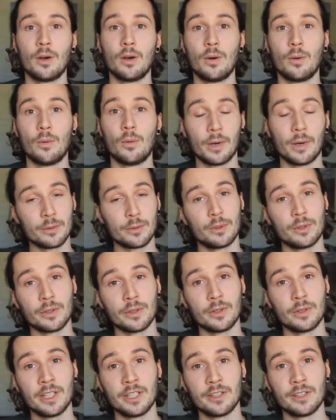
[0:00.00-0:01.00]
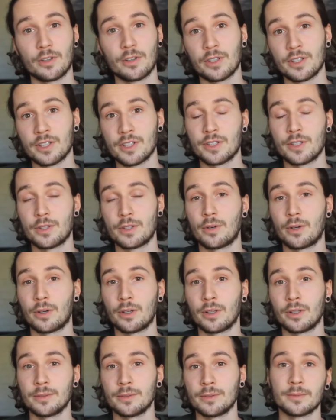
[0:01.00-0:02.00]
What will you need for this
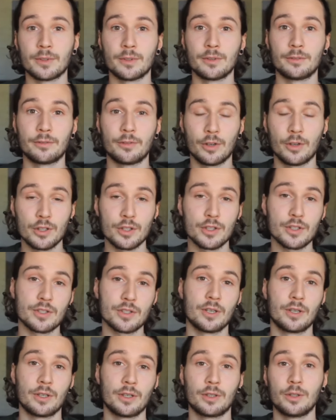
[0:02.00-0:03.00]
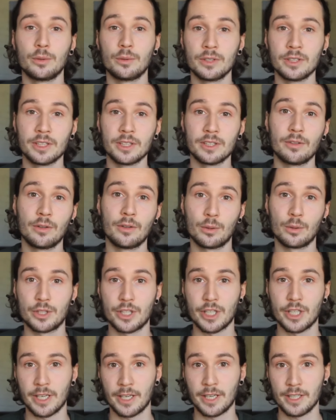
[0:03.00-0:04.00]
tutorial? First, you will need
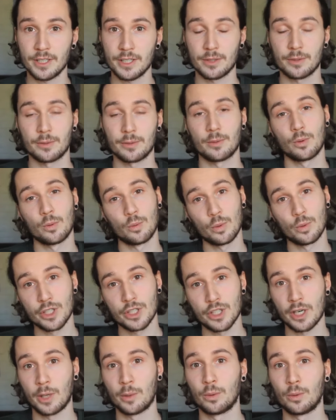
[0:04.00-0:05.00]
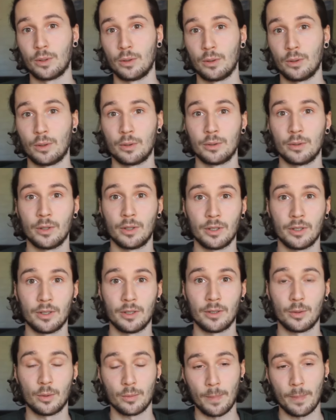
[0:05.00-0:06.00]
Node.js, which I
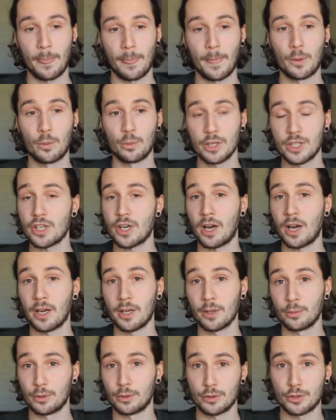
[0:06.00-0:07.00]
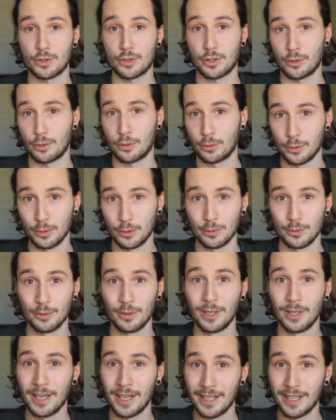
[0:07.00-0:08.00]
will show you
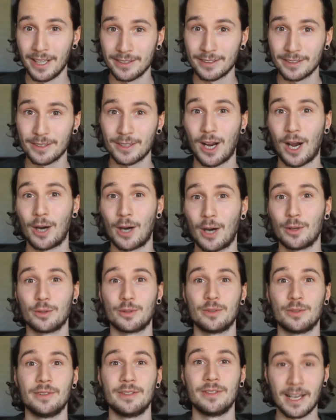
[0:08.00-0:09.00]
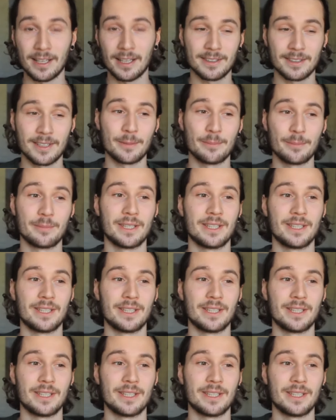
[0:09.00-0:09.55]
later how that can be